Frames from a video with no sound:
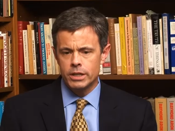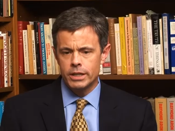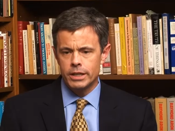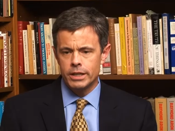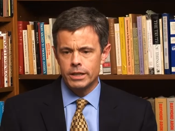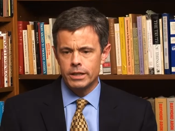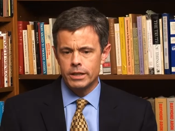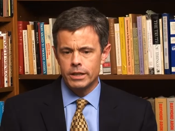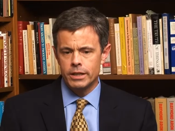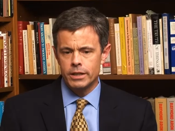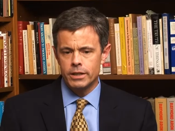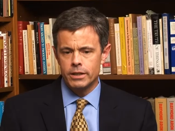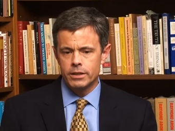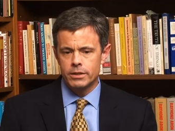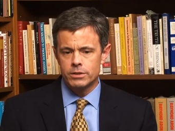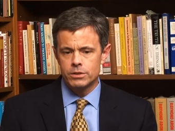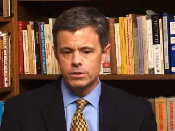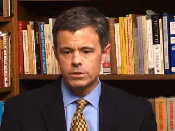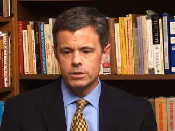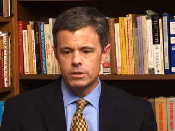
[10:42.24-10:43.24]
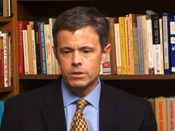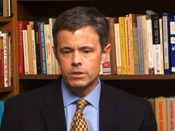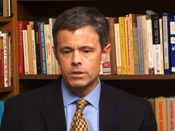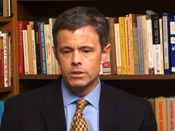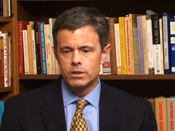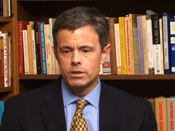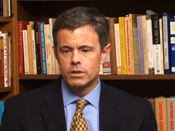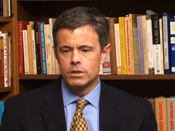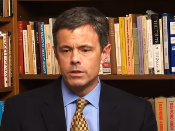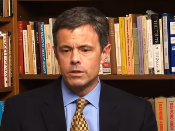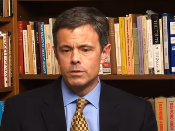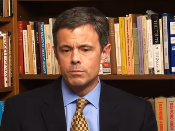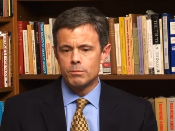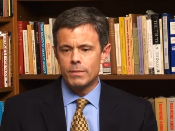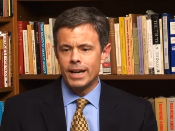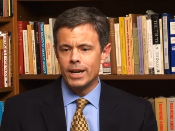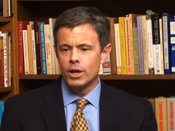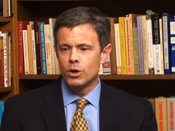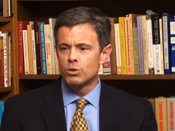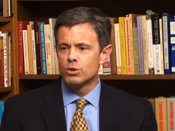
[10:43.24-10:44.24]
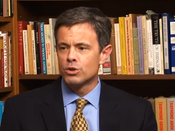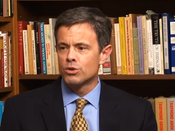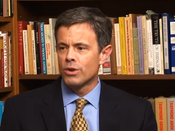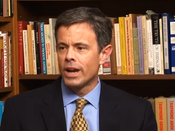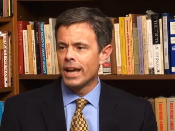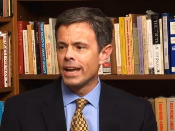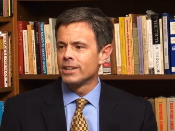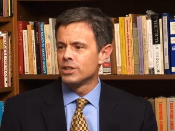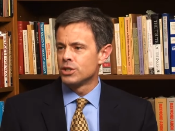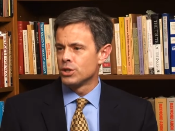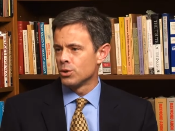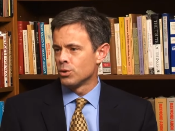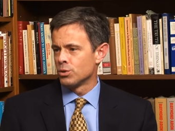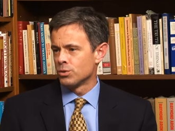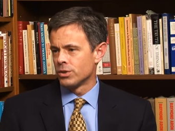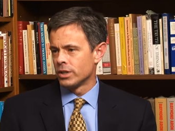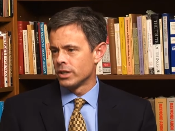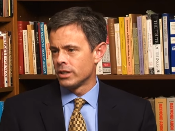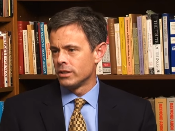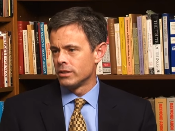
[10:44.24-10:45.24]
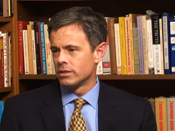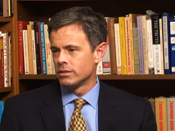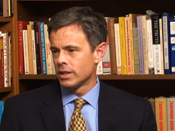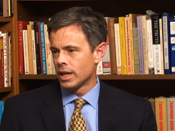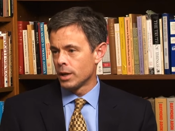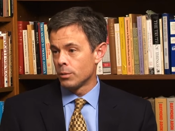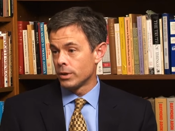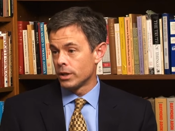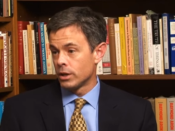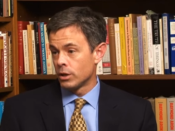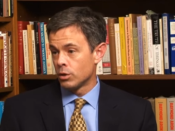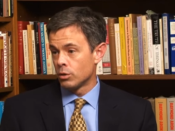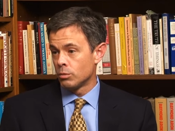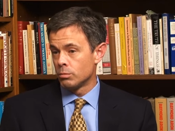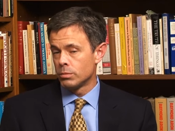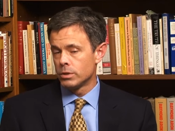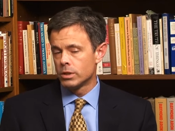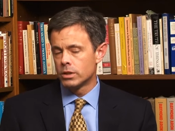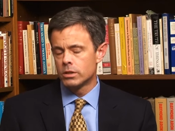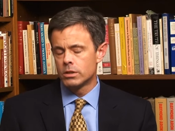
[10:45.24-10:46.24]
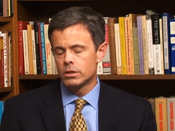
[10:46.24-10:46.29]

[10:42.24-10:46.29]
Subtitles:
it is my own grandchildren, I would hope,